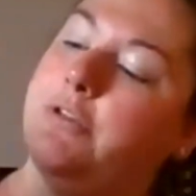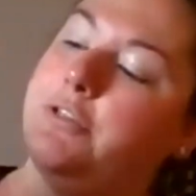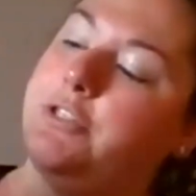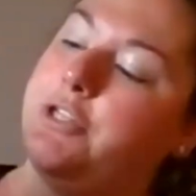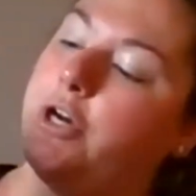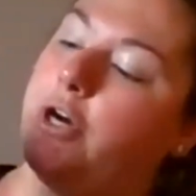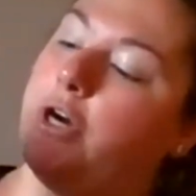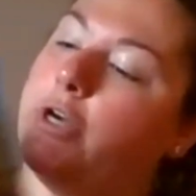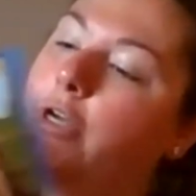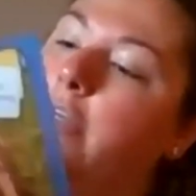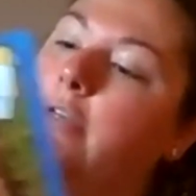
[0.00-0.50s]
a
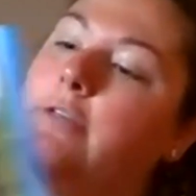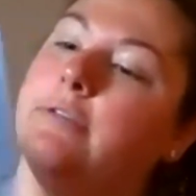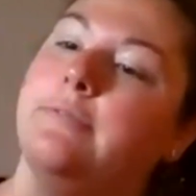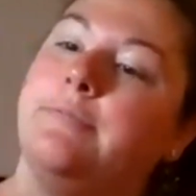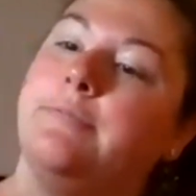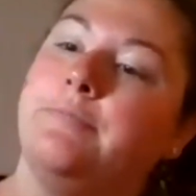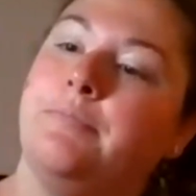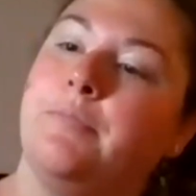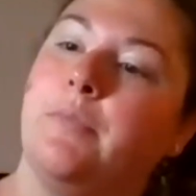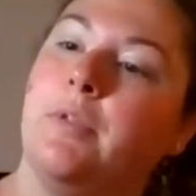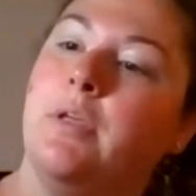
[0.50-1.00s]
dog.
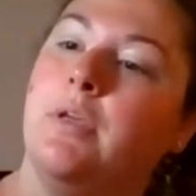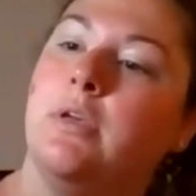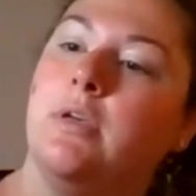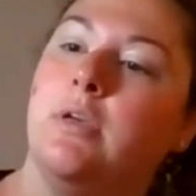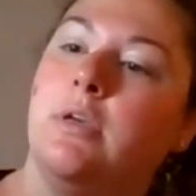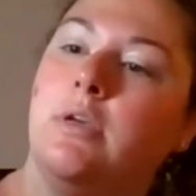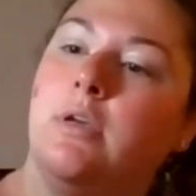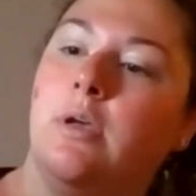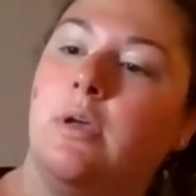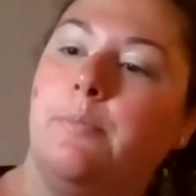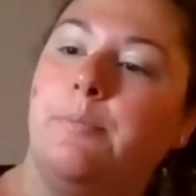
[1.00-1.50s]

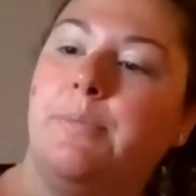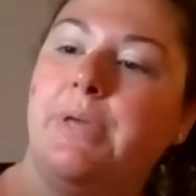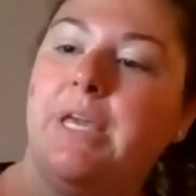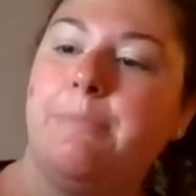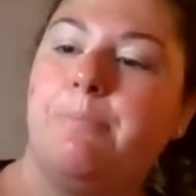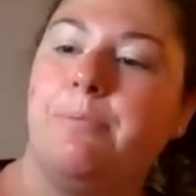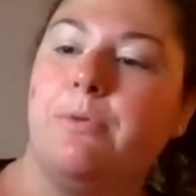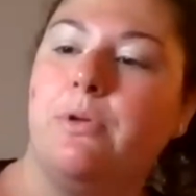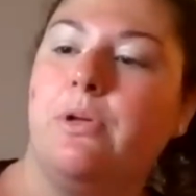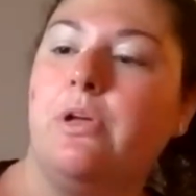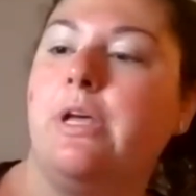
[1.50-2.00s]

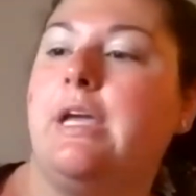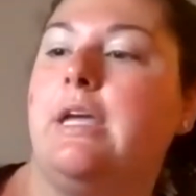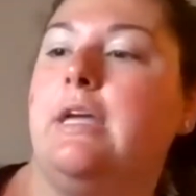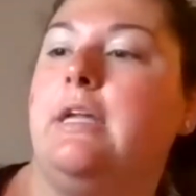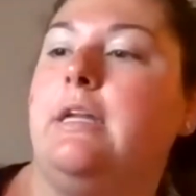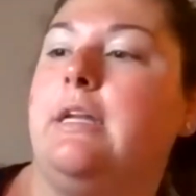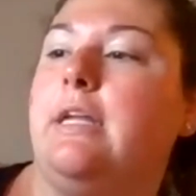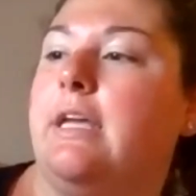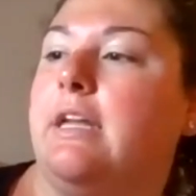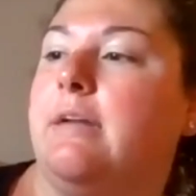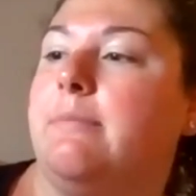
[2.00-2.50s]
People
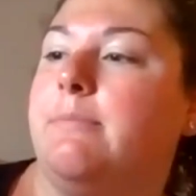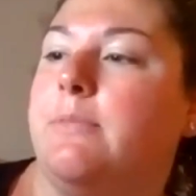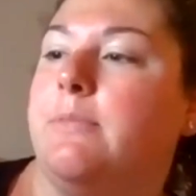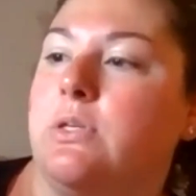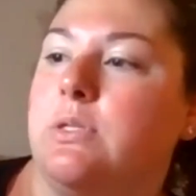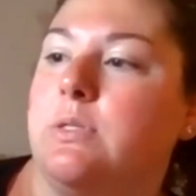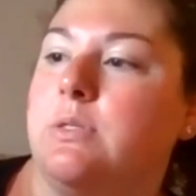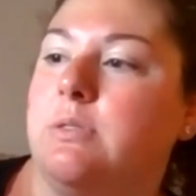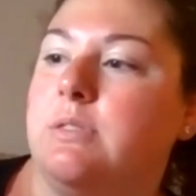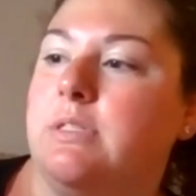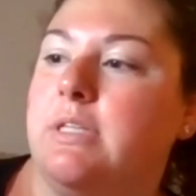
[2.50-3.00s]
and
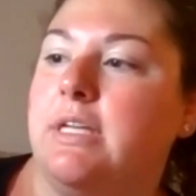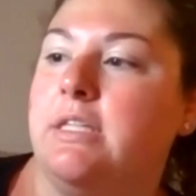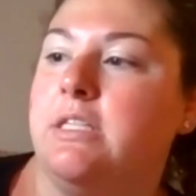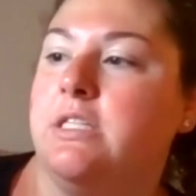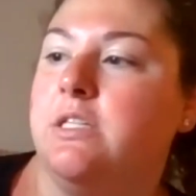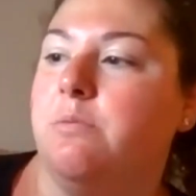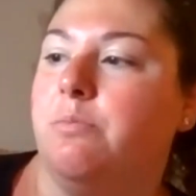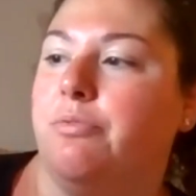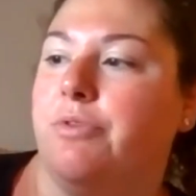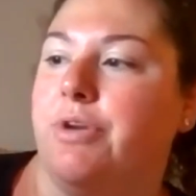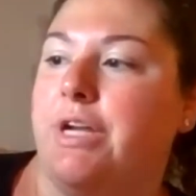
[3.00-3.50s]
animals need
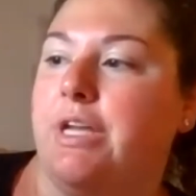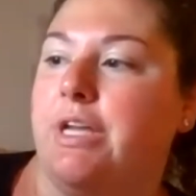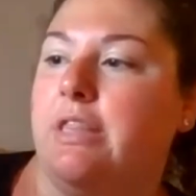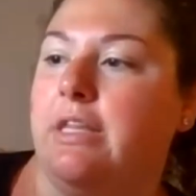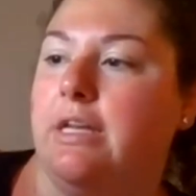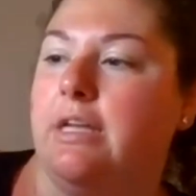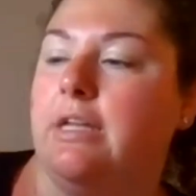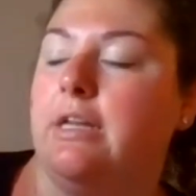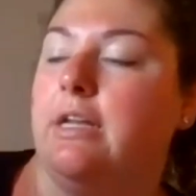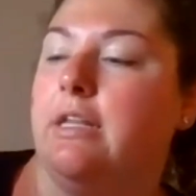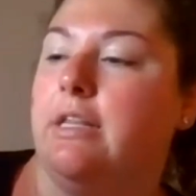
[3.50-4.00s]
to breathe
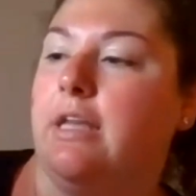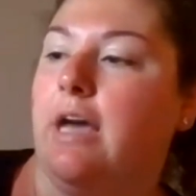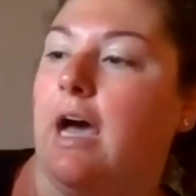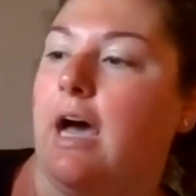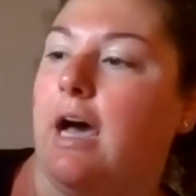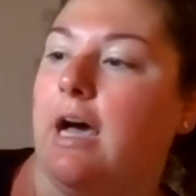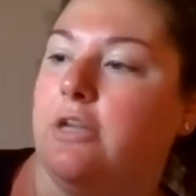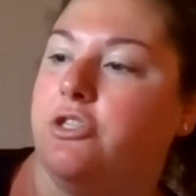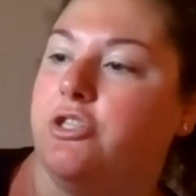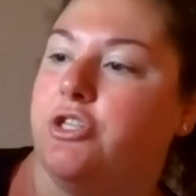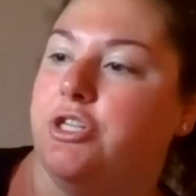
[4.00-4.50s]
in the
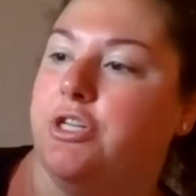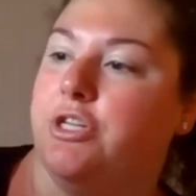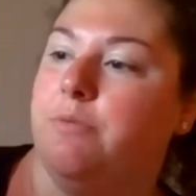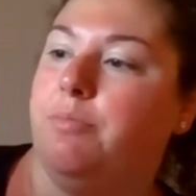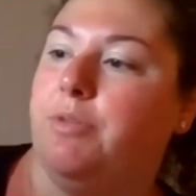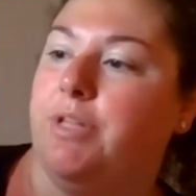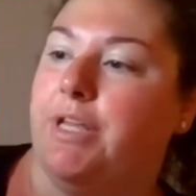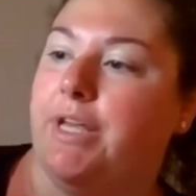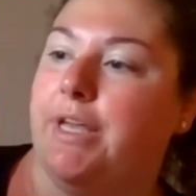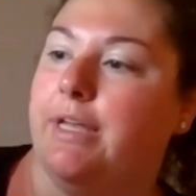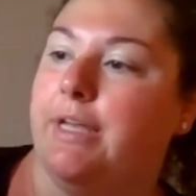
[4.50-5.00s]

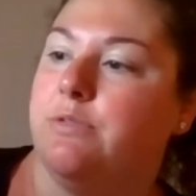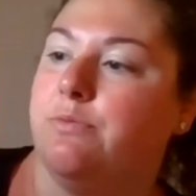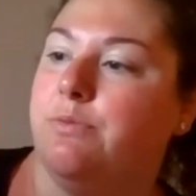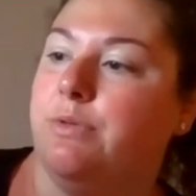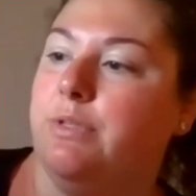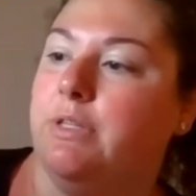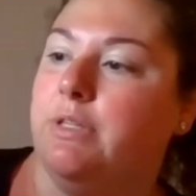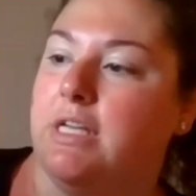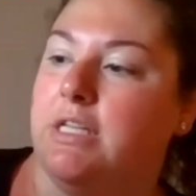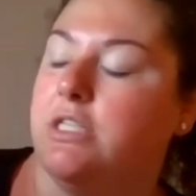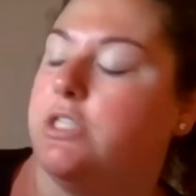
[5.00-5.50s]
oxygen plants
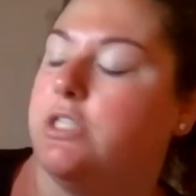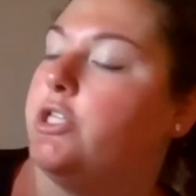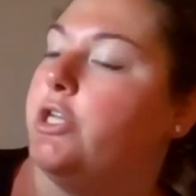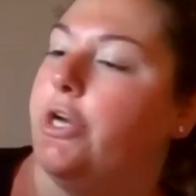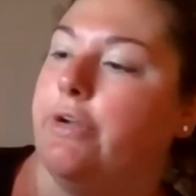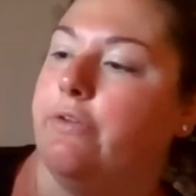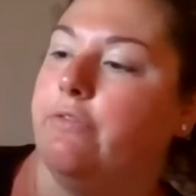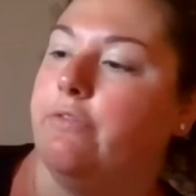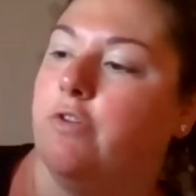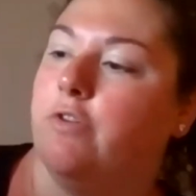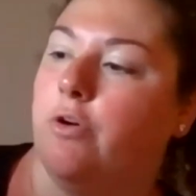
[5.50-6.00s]
release
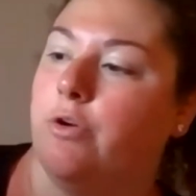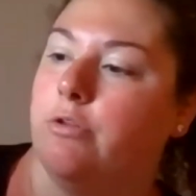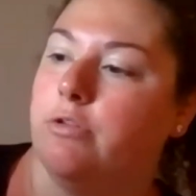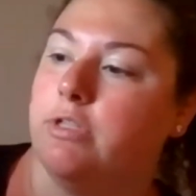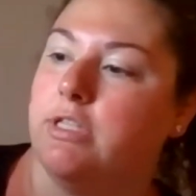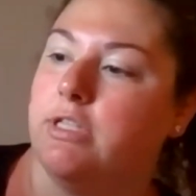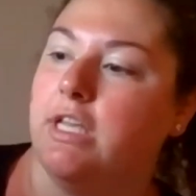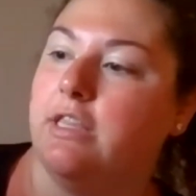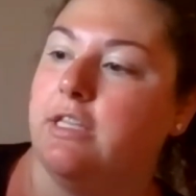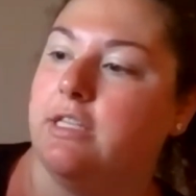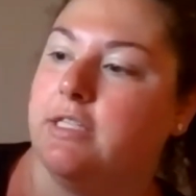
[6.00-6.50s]
during
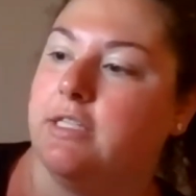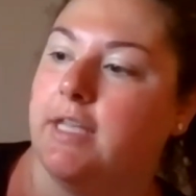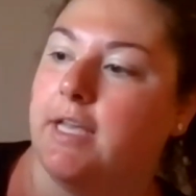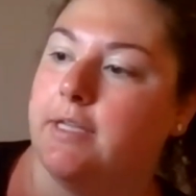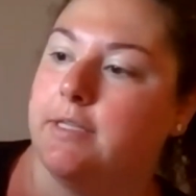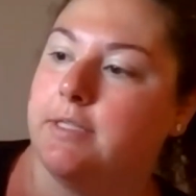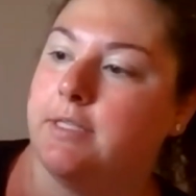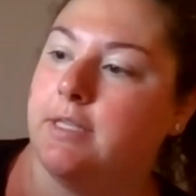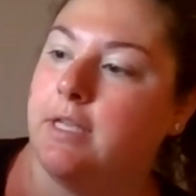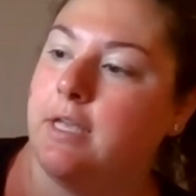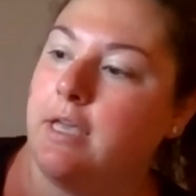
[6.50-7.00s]

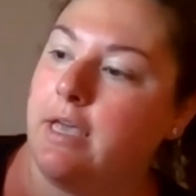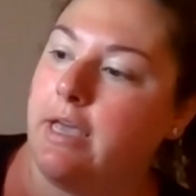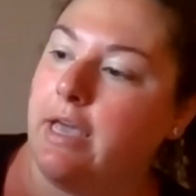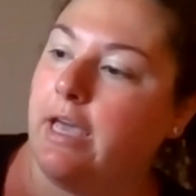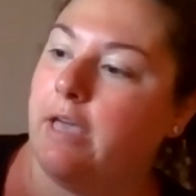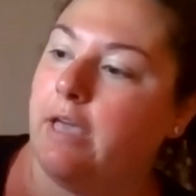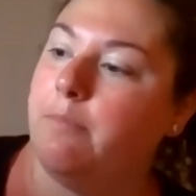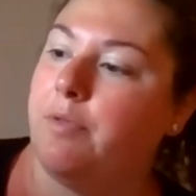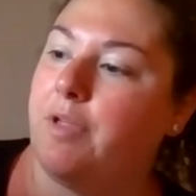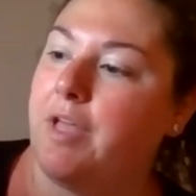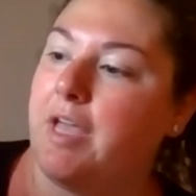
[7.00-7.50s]
photosynthesis.
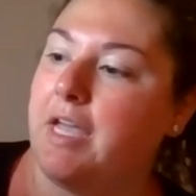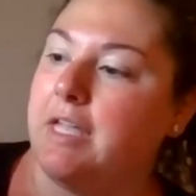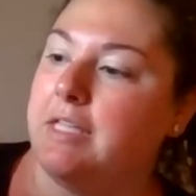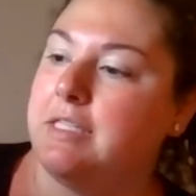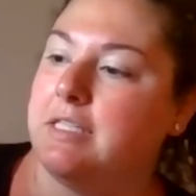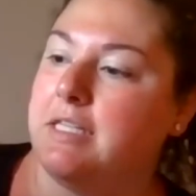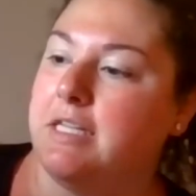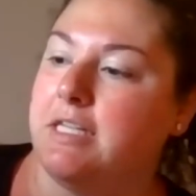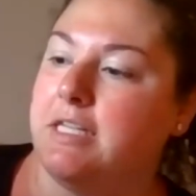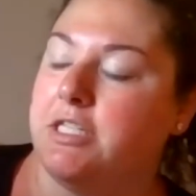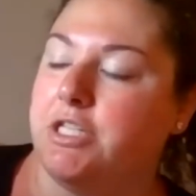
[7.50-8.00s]
And
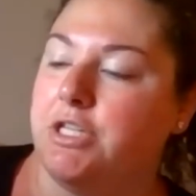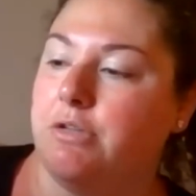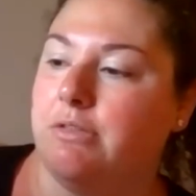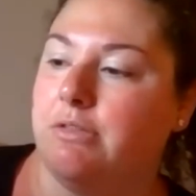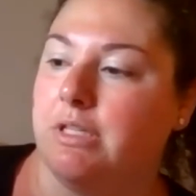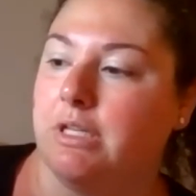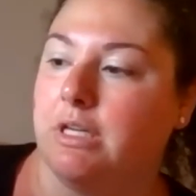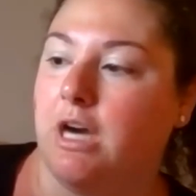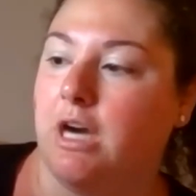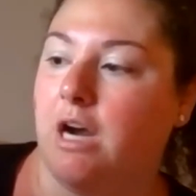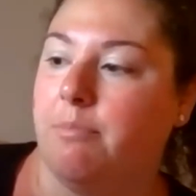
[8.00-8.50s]
plants need to use
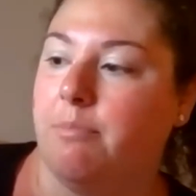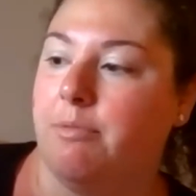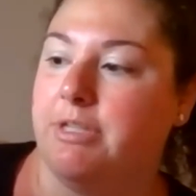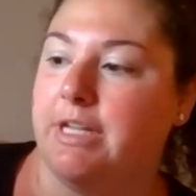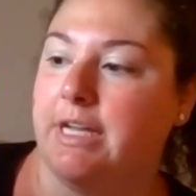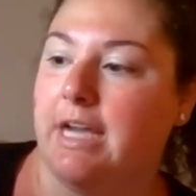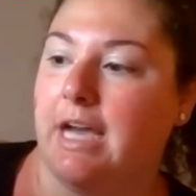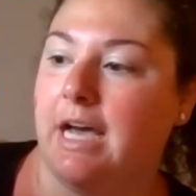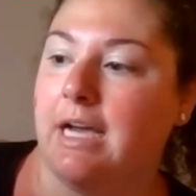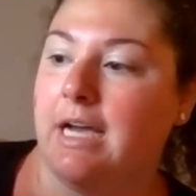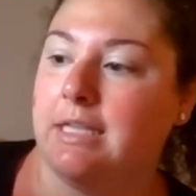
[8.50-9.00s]
the carbon
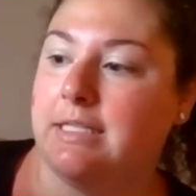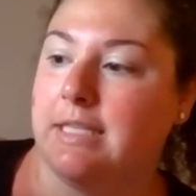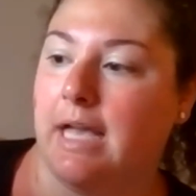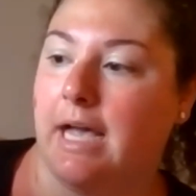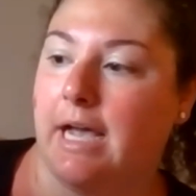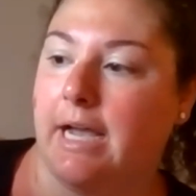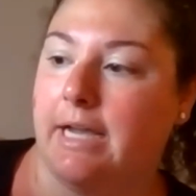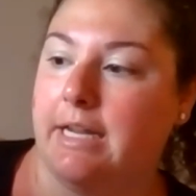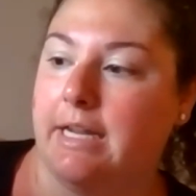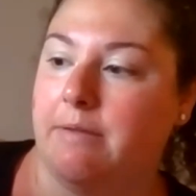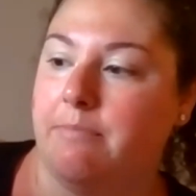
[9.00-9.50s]

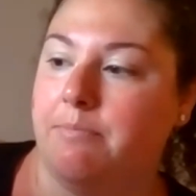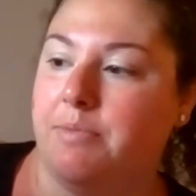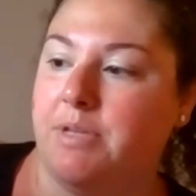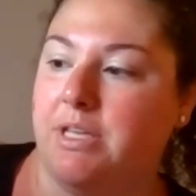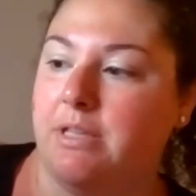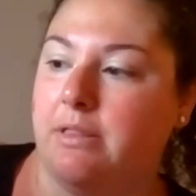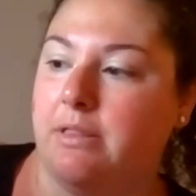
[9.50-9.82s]
dioxide, and